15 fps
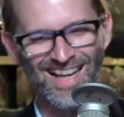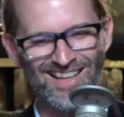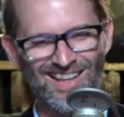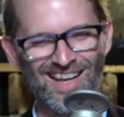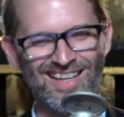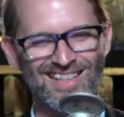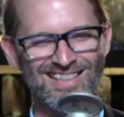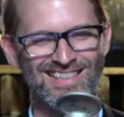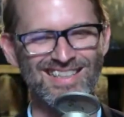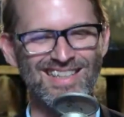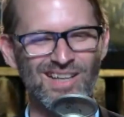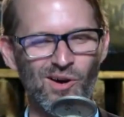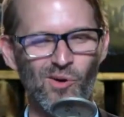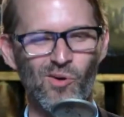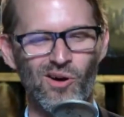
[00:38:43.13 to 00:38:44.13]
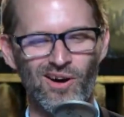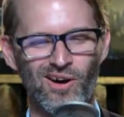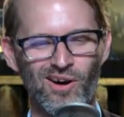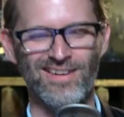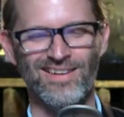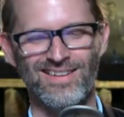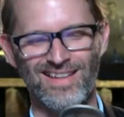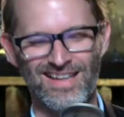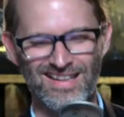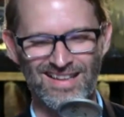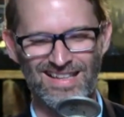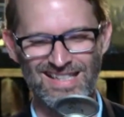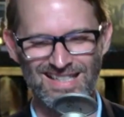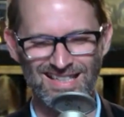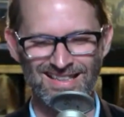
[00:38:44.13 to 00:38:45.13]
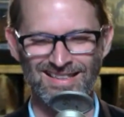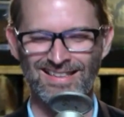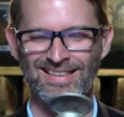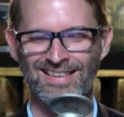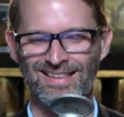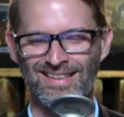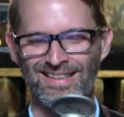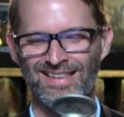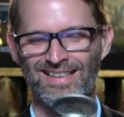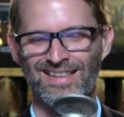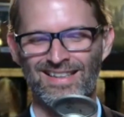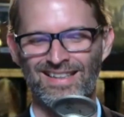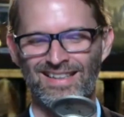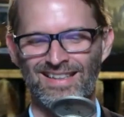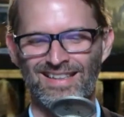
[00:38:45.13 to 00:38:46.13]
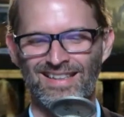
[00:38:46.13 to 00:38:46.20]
A Z O R, like lazy. Nice.